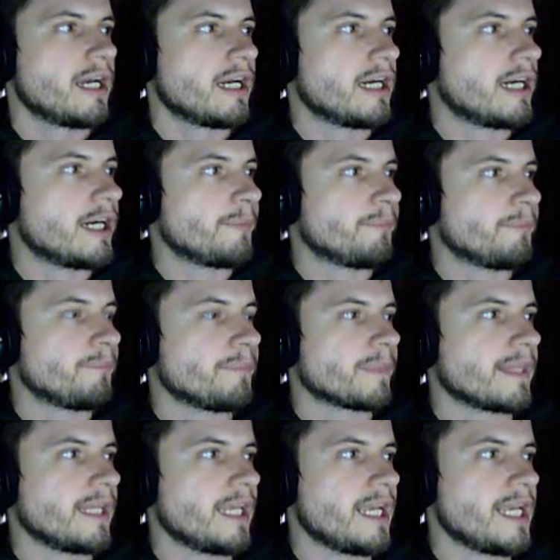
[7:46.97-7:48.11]

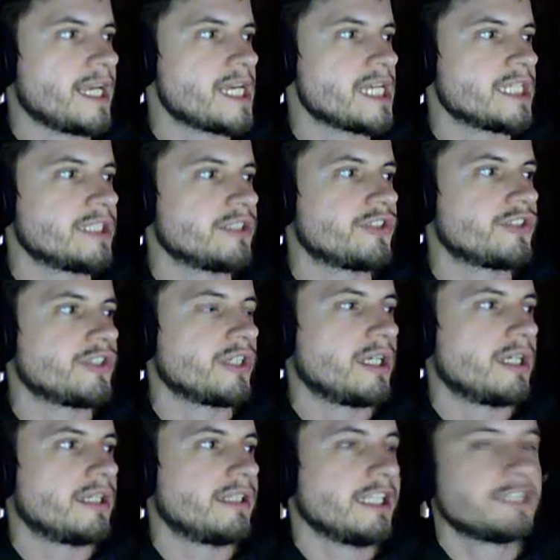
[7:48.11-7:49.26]
And
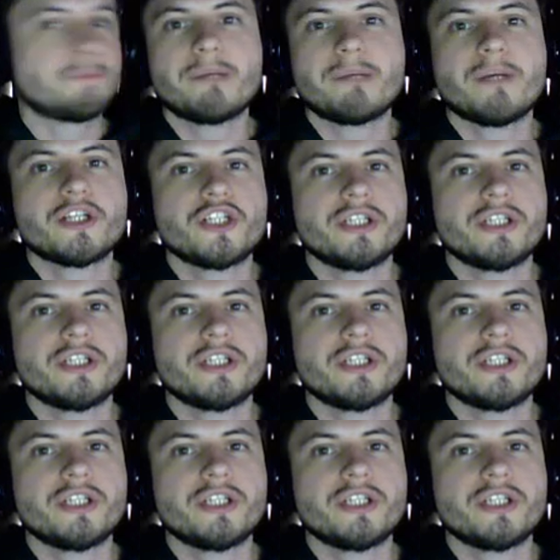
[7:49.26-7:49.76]
that's pretty much